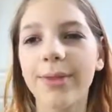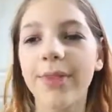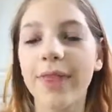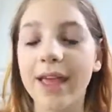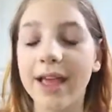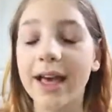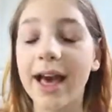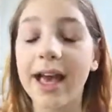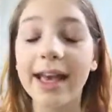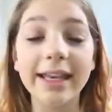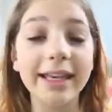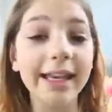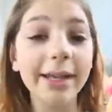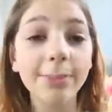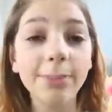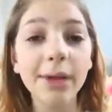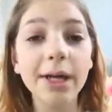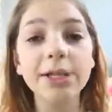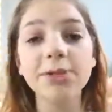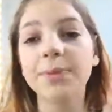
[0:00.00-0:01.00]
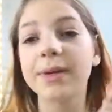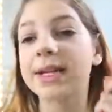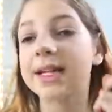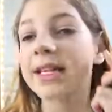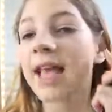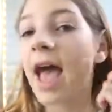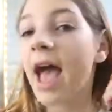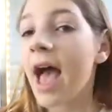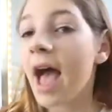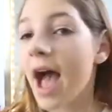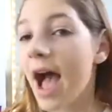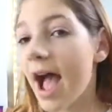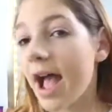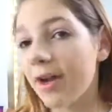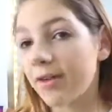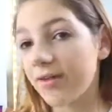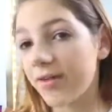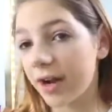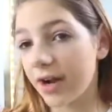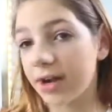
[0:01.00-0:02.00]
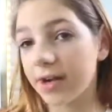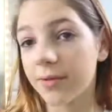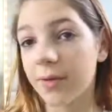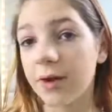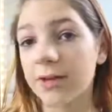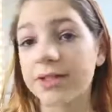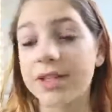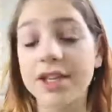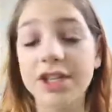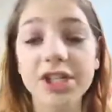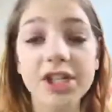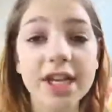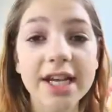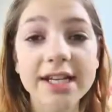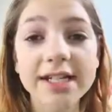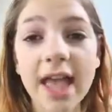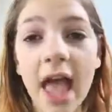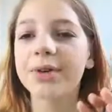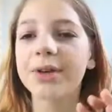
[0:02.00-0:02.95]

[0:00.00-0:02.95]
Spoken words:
think I need blush because I have very rosy cheeks.